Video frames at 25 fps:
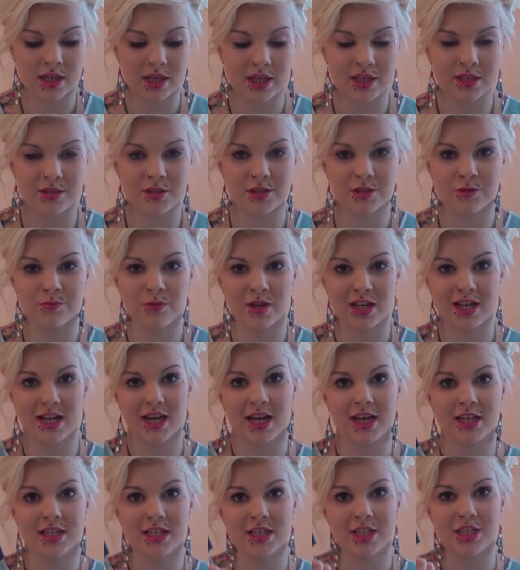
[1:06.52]
it's really
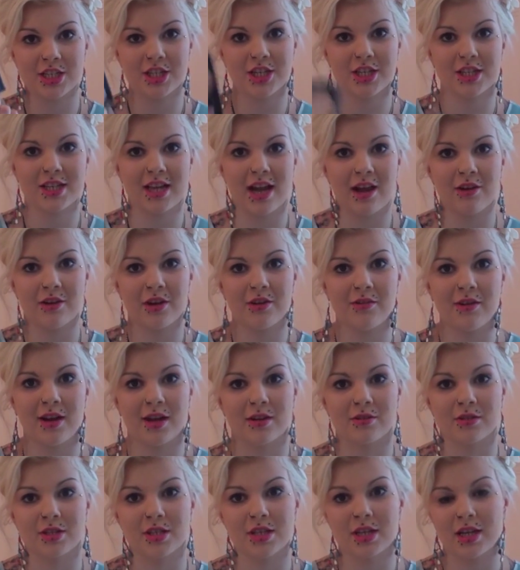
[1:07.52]
handy to just carry
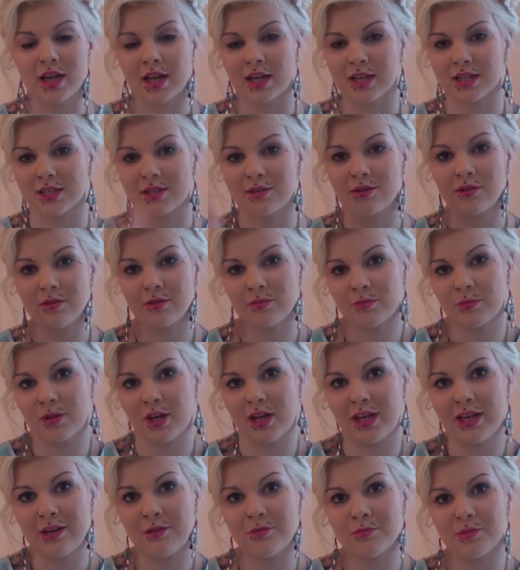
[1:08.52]
around, and it's got
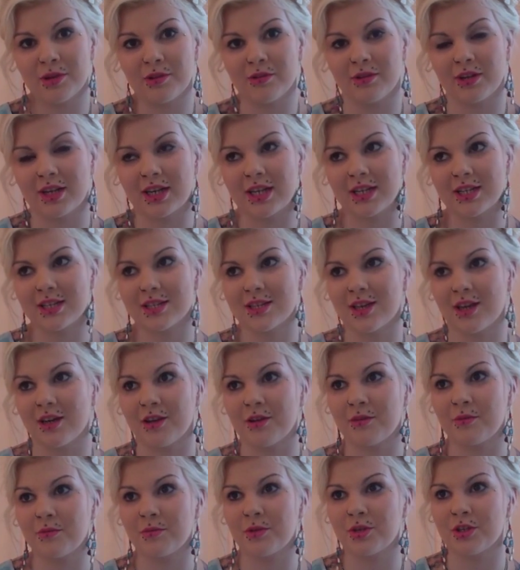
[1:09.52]
a little mirror in it
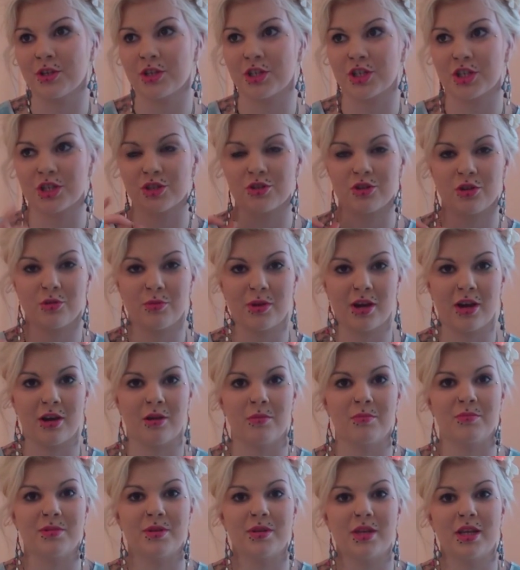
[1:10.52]
so you can just top it
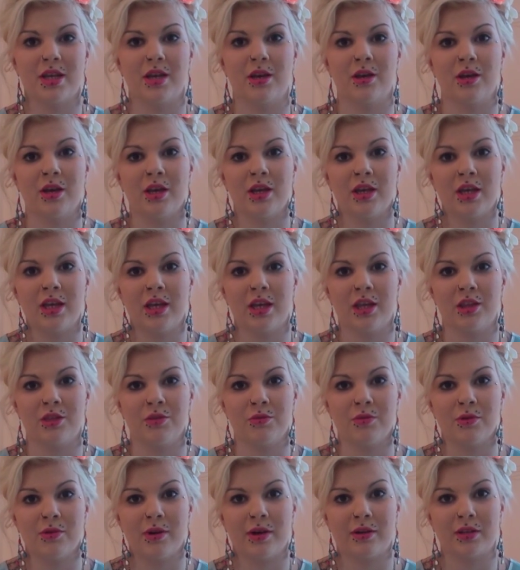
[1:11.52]
up
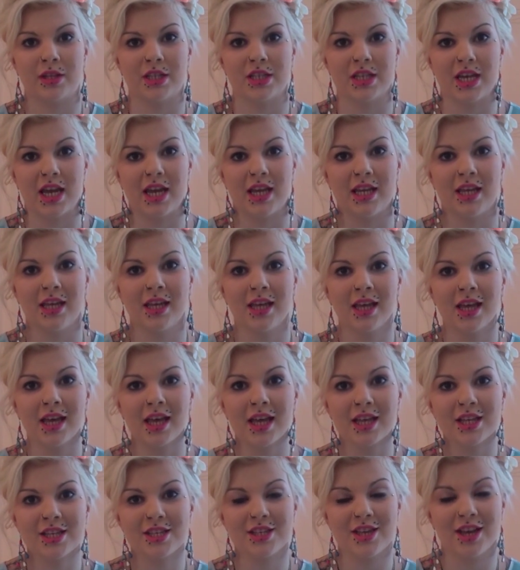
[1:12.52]
throughout the day.
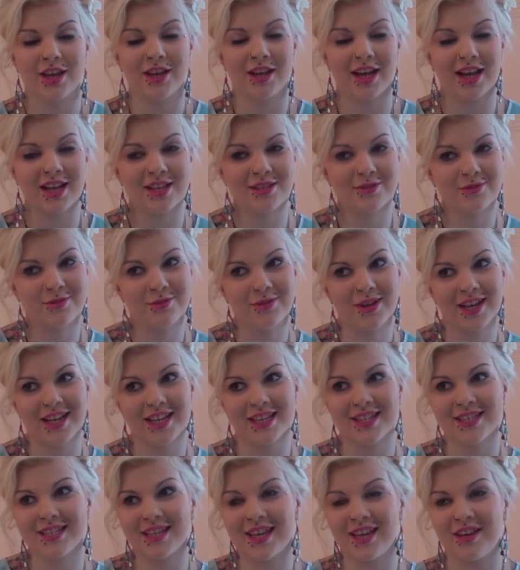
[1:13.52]
So as
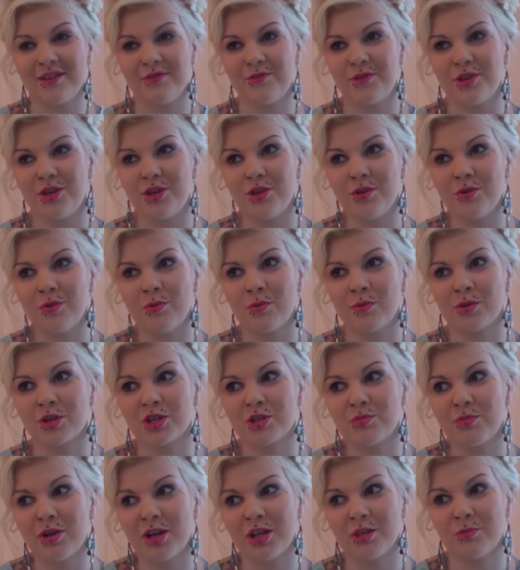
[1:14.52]
always, if you
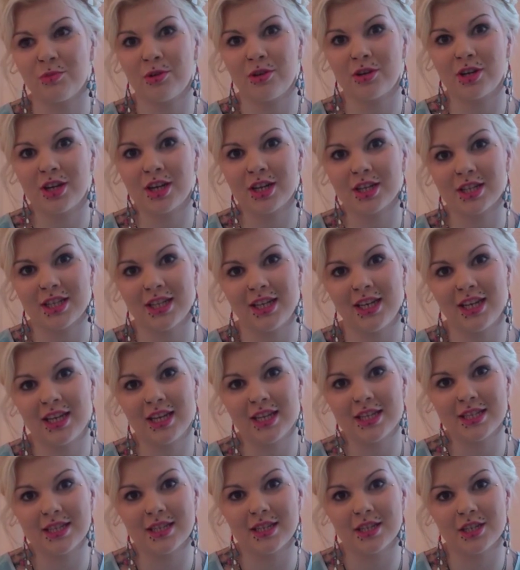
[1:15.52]
want to buy the product, the
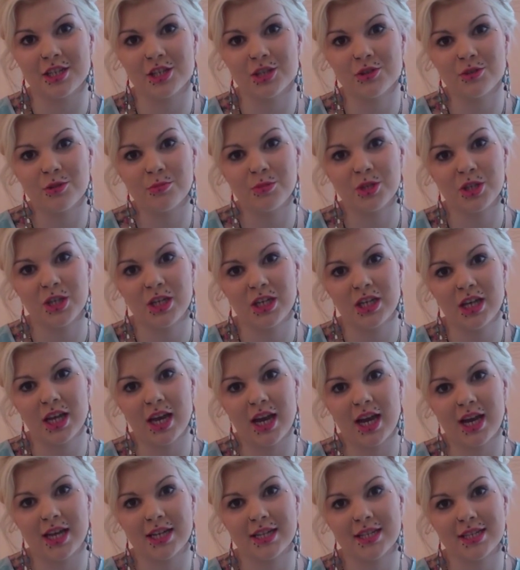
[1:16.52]
link is in the description,
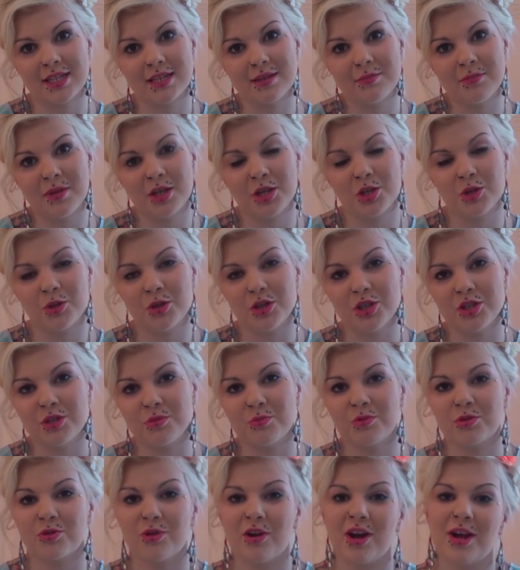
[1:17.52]
and make sure you
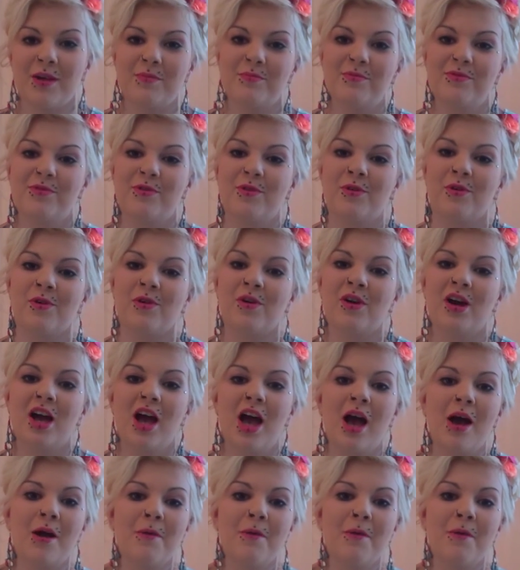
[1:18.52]
subscribe for